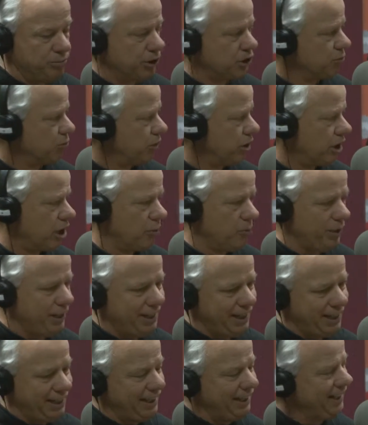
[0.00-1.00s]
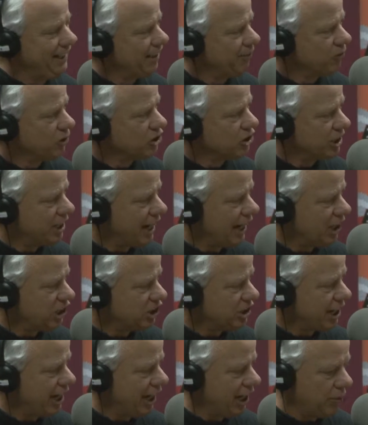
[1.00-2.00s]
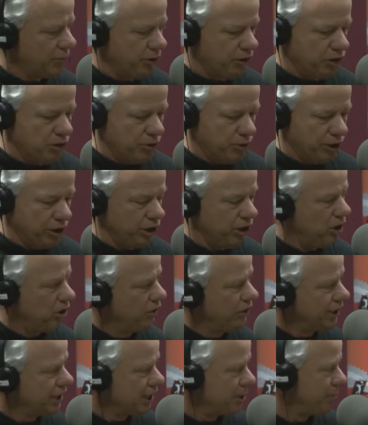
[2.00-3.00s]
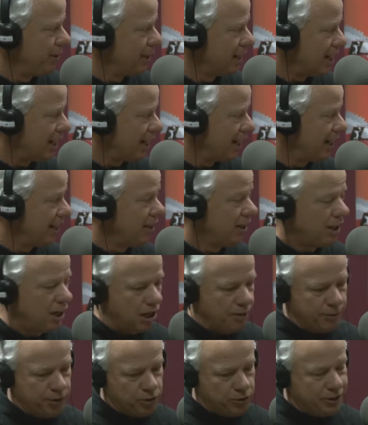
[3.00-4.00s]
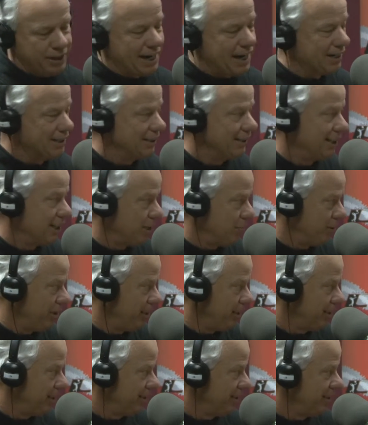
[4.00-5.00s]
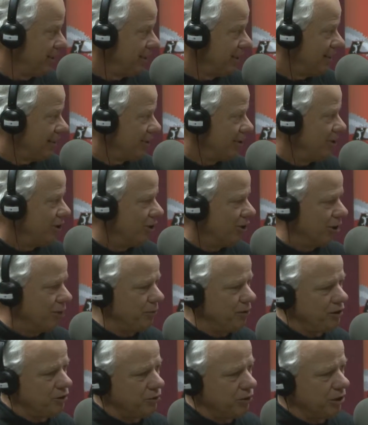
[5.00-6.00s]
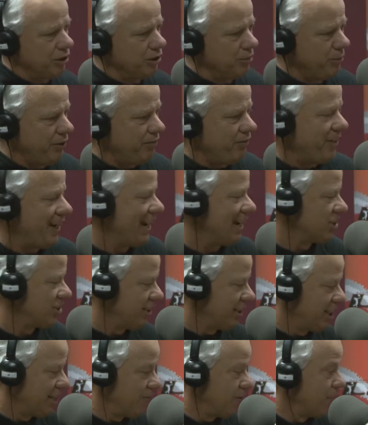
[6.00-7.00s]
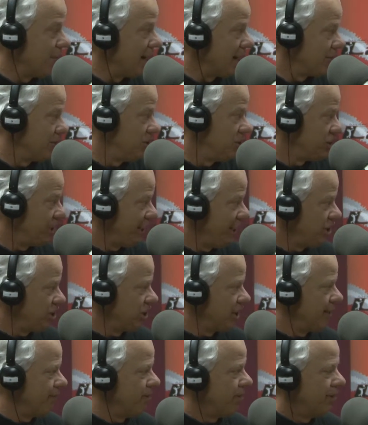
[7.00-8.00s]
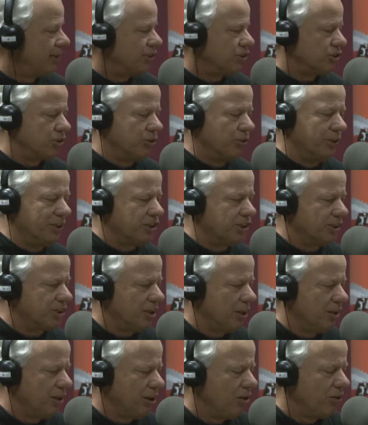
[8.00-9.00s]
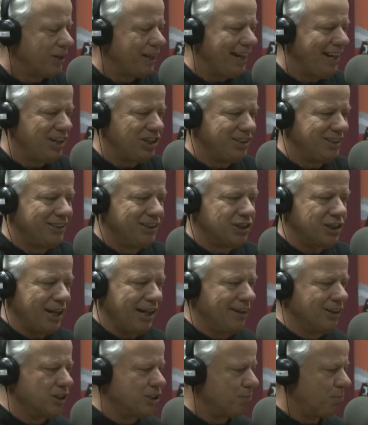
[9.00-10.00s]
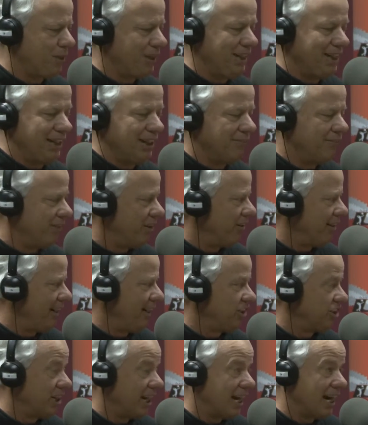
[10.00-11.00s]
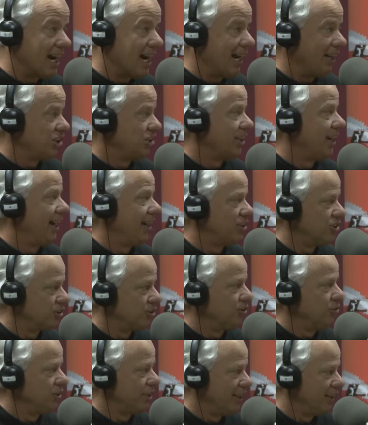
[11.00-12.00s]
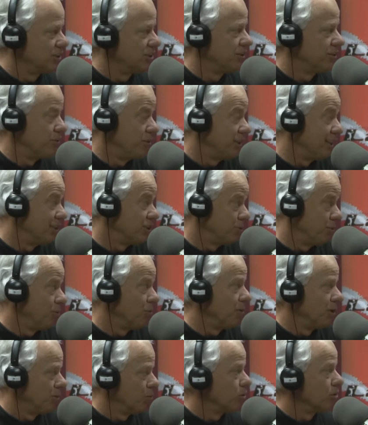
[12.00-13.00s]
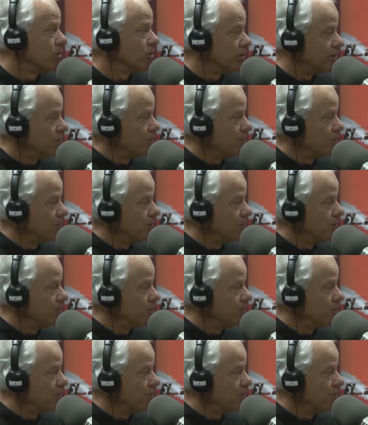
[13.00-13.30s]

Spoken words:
much in one, are we getting difference in eyesight, are we throwing low then coming high, are we going out then coming in, are we throwing a little bit fast and coming back with a changeup? So it's all locations and speed variation and eyesight. It's the three things that we really work on.